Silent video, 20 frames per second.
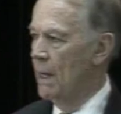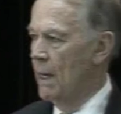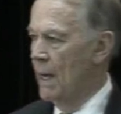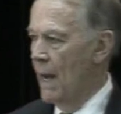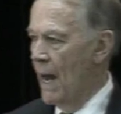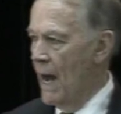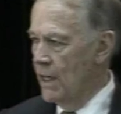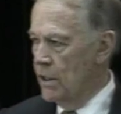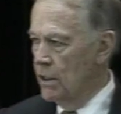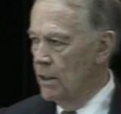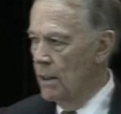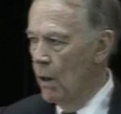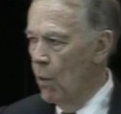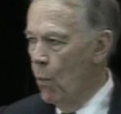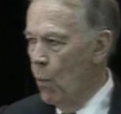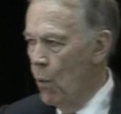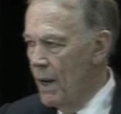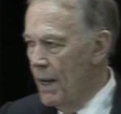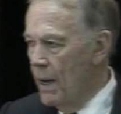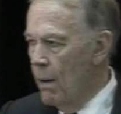actually a
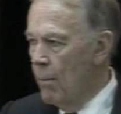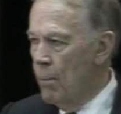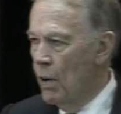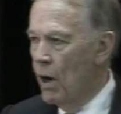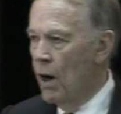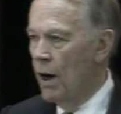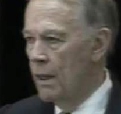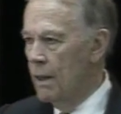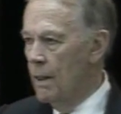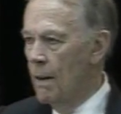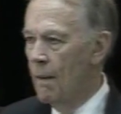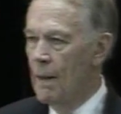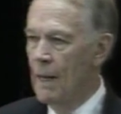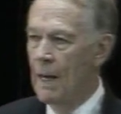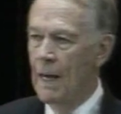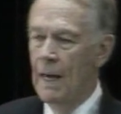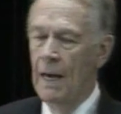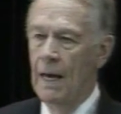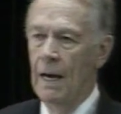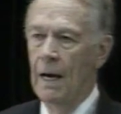week apart,
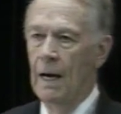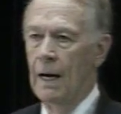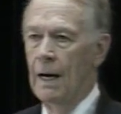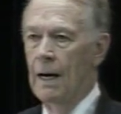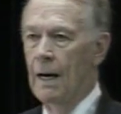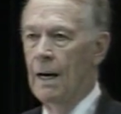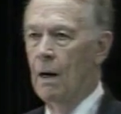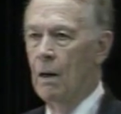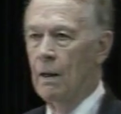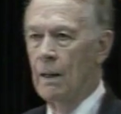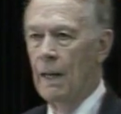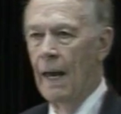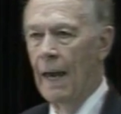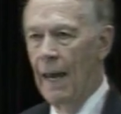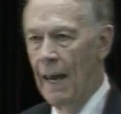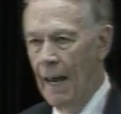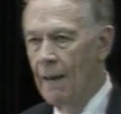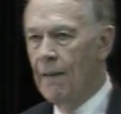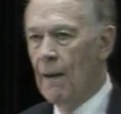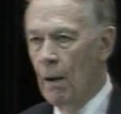
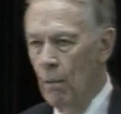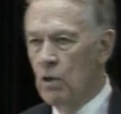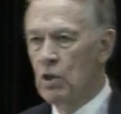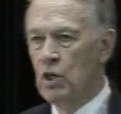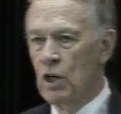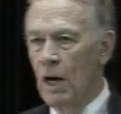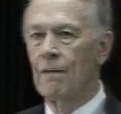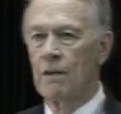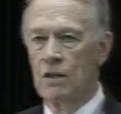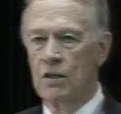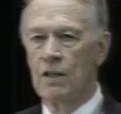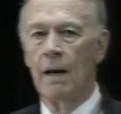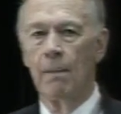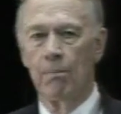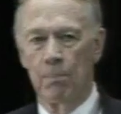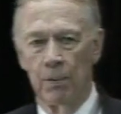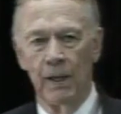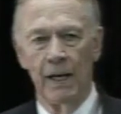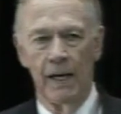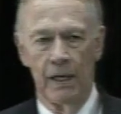and they were shot in the same
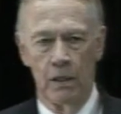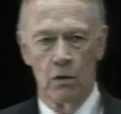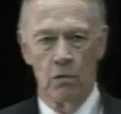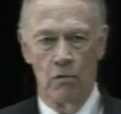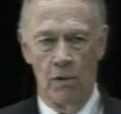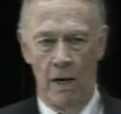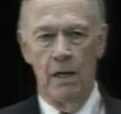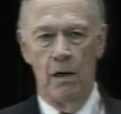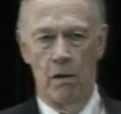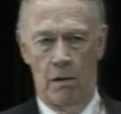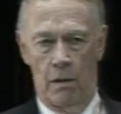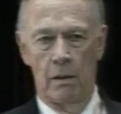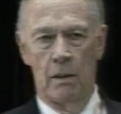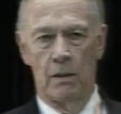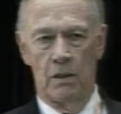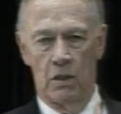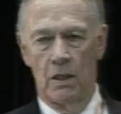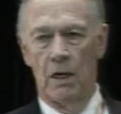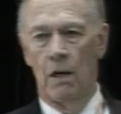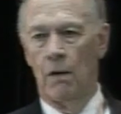place, right here in the
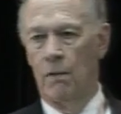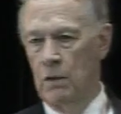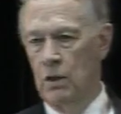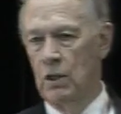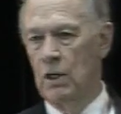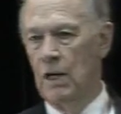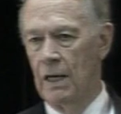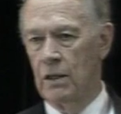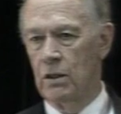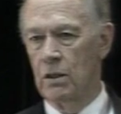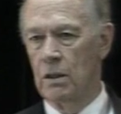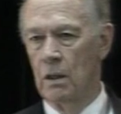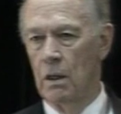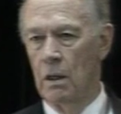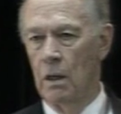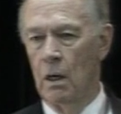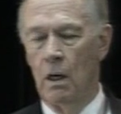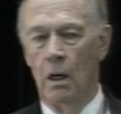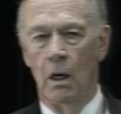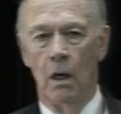center of the chest.
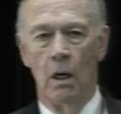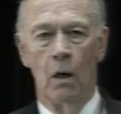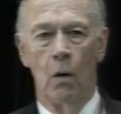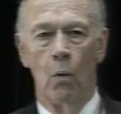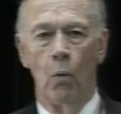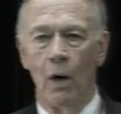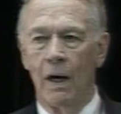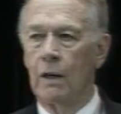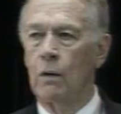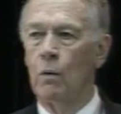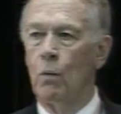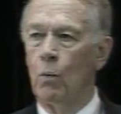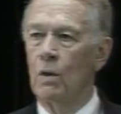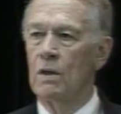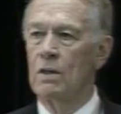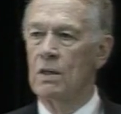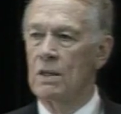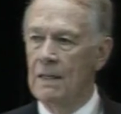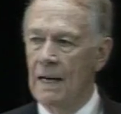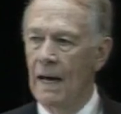One
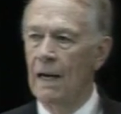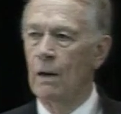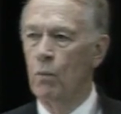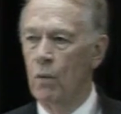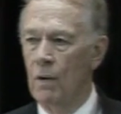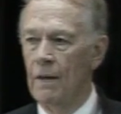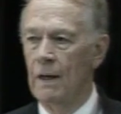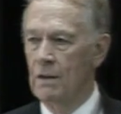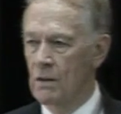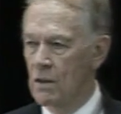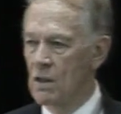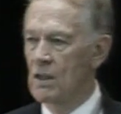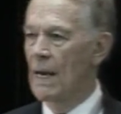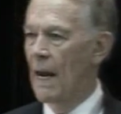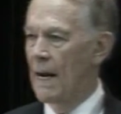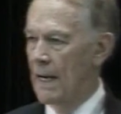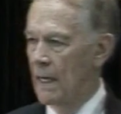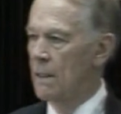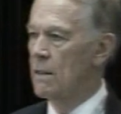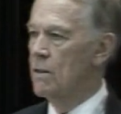was dead within
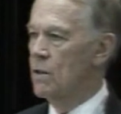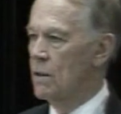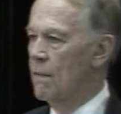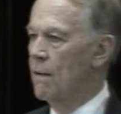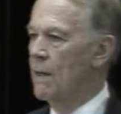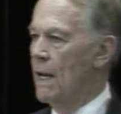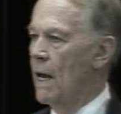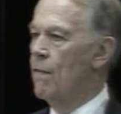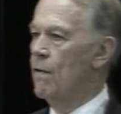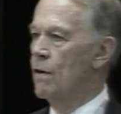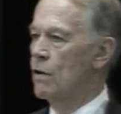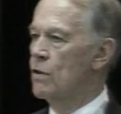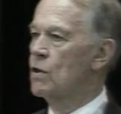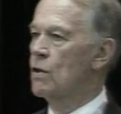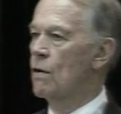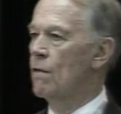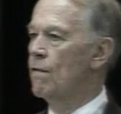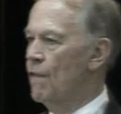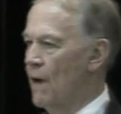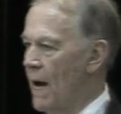seconds, and the other
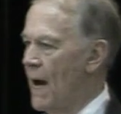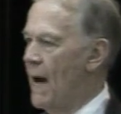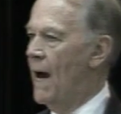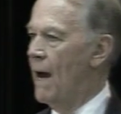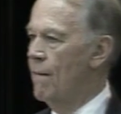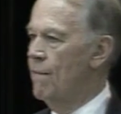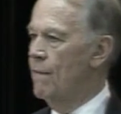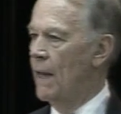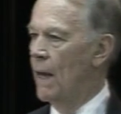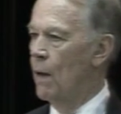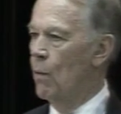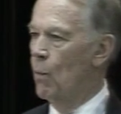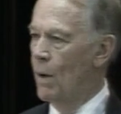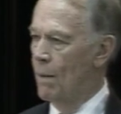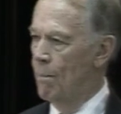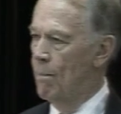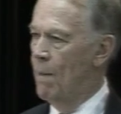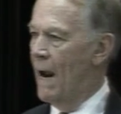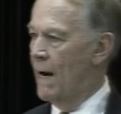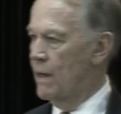survived and
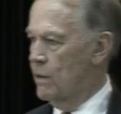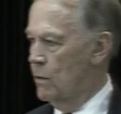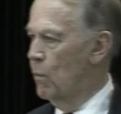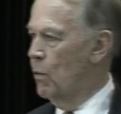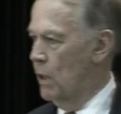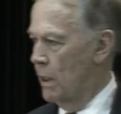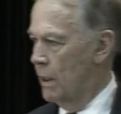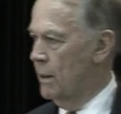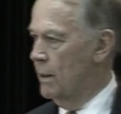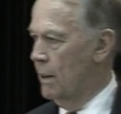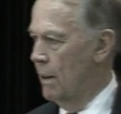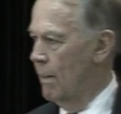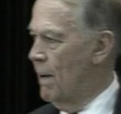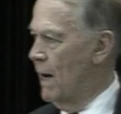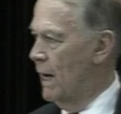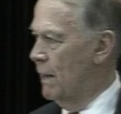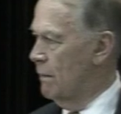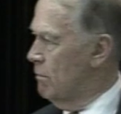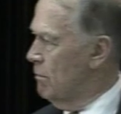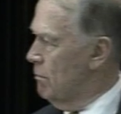went back to work
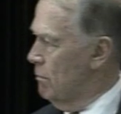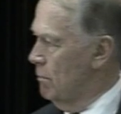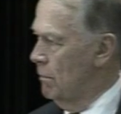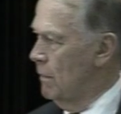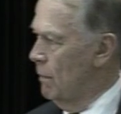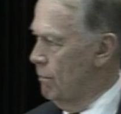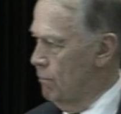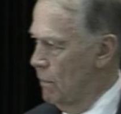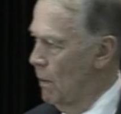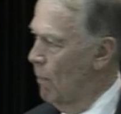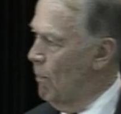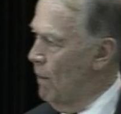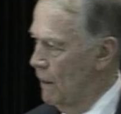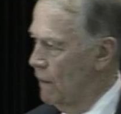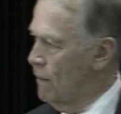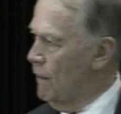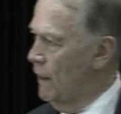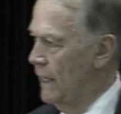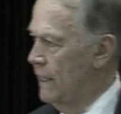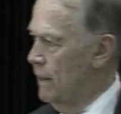about a
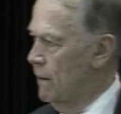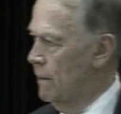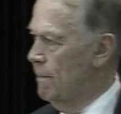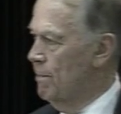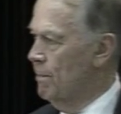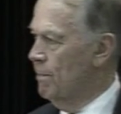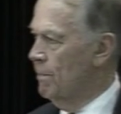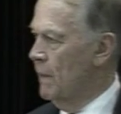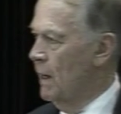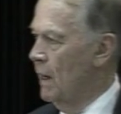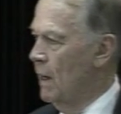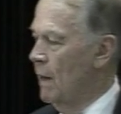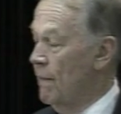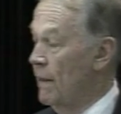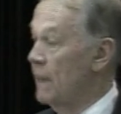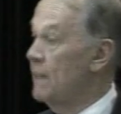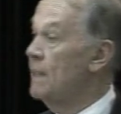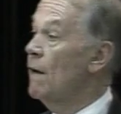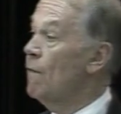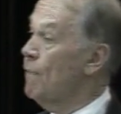month later.
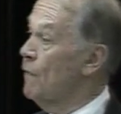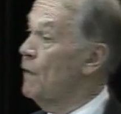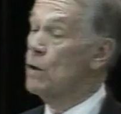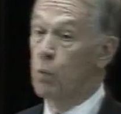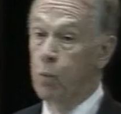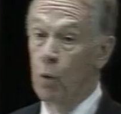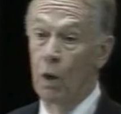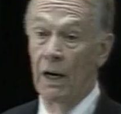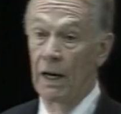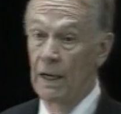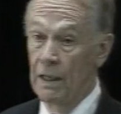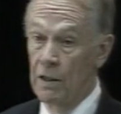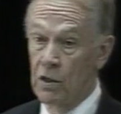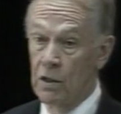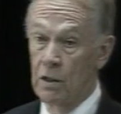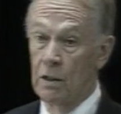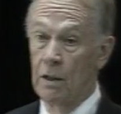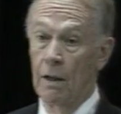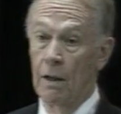The difference was